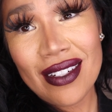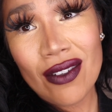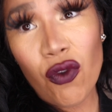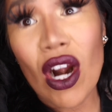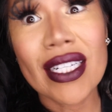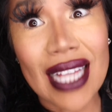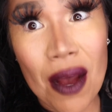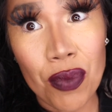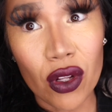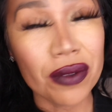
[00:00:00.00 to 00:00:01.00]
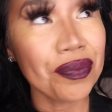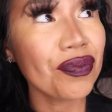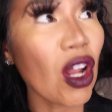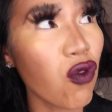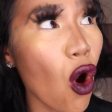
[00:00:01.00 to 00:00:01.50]
For example,
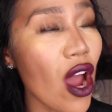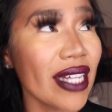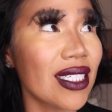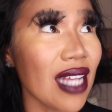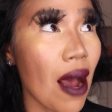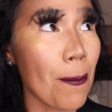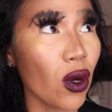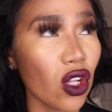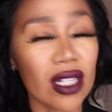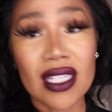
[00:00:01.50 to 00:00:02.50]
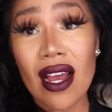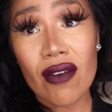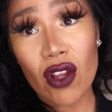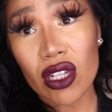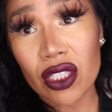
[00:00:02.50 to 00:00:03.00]
because I
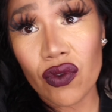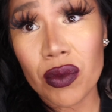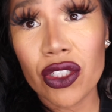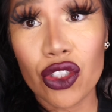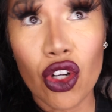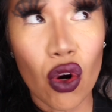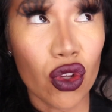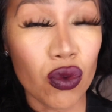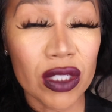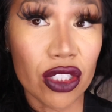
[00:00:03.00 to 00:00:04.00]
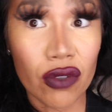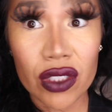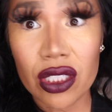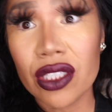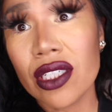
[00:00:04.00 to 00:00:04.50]
have lots of them, because, you know, human
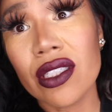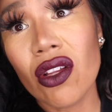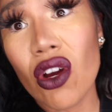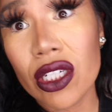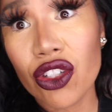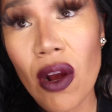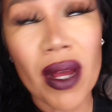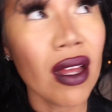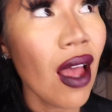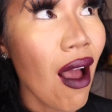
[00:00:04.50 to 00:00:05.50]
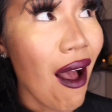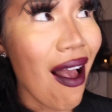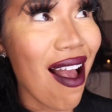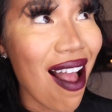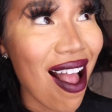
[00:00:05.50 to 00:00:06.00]
services, there's a lot of drama.
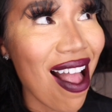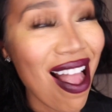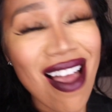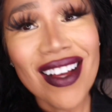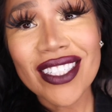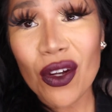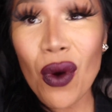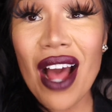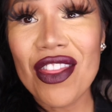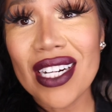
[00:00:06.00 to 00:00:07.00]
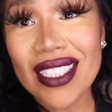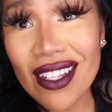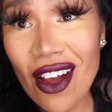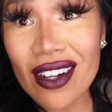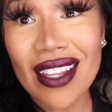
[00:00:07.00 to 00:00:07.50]
So there's a
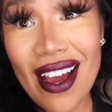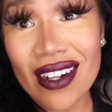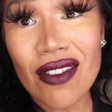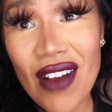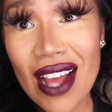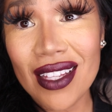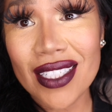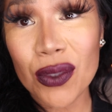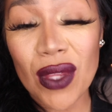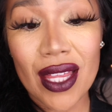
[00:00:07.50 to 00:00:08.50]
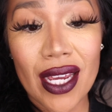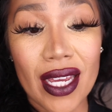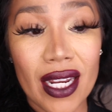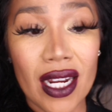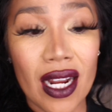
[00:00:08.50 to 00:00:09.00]
lot of lateral violence
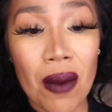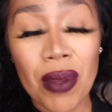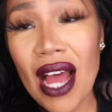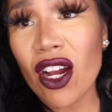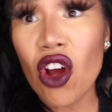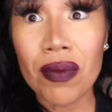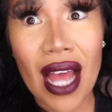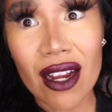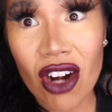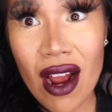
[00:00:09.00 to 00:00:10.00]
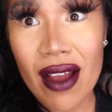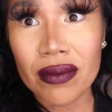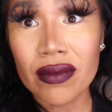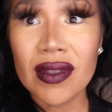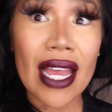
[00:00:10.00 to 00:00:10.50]
within black on black
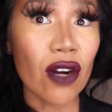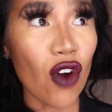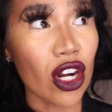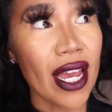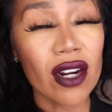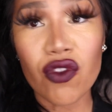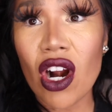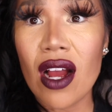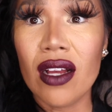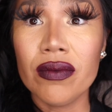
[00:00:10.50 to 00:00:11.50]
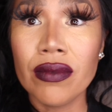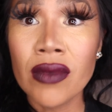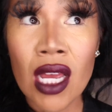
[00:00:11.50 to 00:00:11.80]
crime, native on native crime.